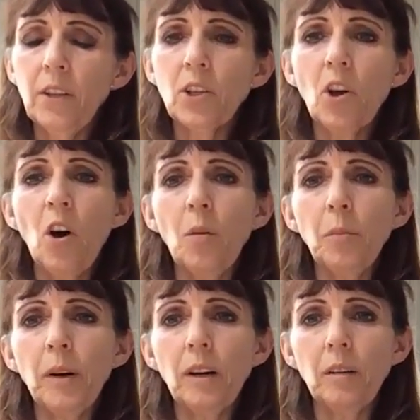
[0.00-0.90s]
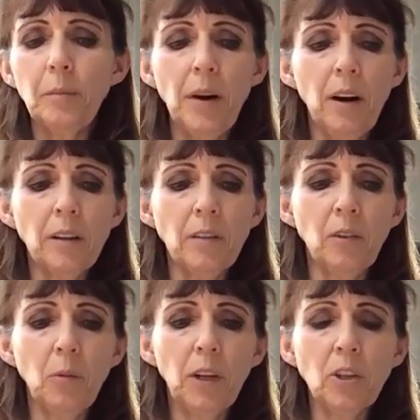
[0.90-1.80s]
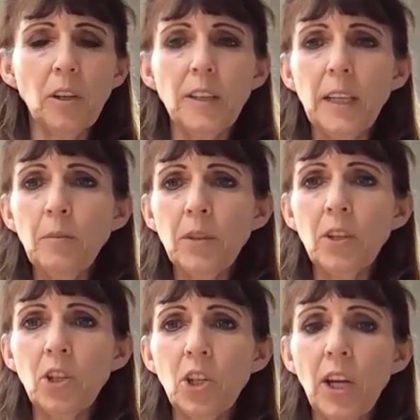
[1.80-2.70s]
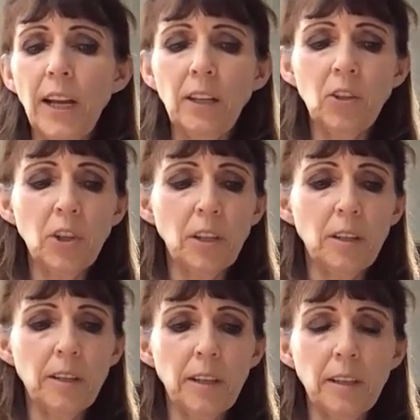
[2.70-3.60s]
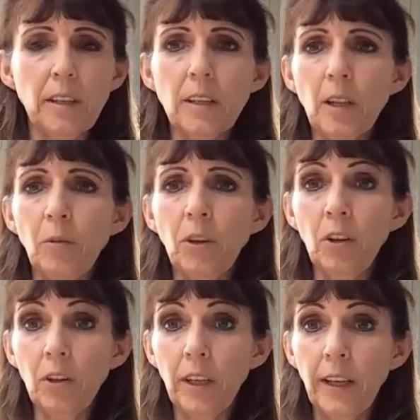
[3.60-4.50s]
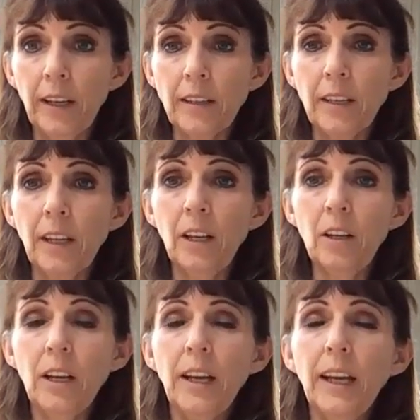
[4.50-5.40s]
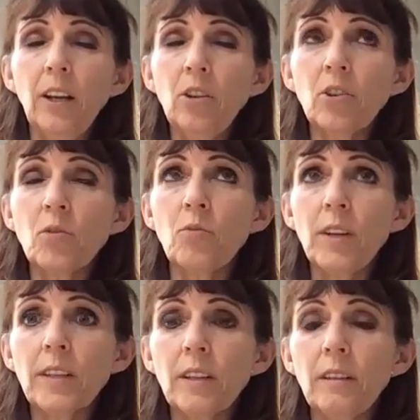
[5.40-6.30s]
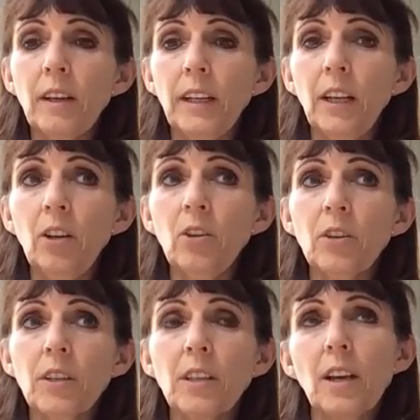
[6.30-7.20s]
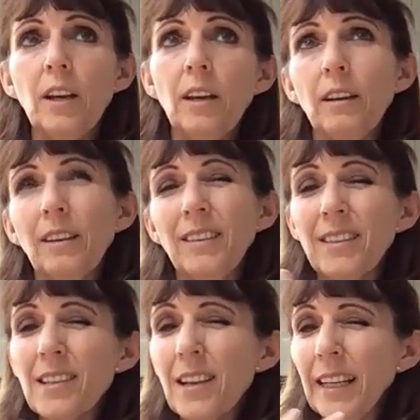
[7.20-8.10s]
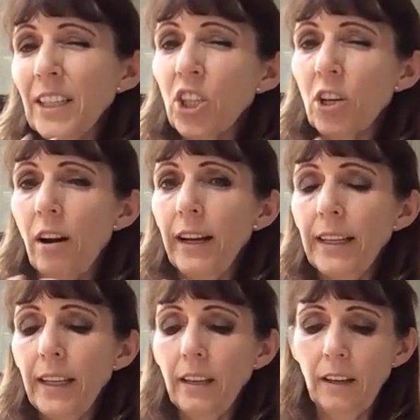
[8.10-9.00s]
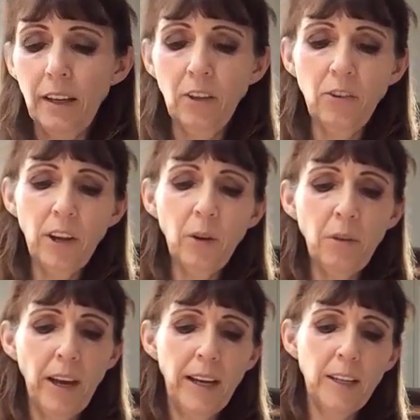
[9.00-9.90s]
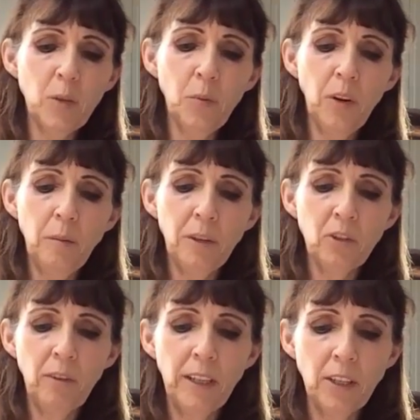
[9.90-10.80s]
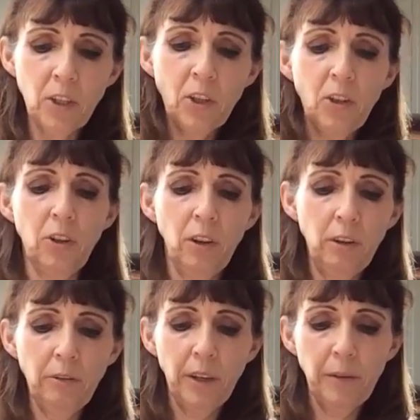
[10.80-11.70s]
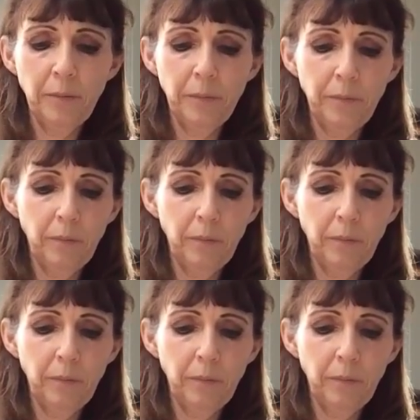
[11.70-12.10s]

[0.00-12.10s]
the top part of the Welsh cake seems to change consistency when you're looking at it. It looks risen and it looks slightly shiny, and you know then it's pretty much ready to turn over.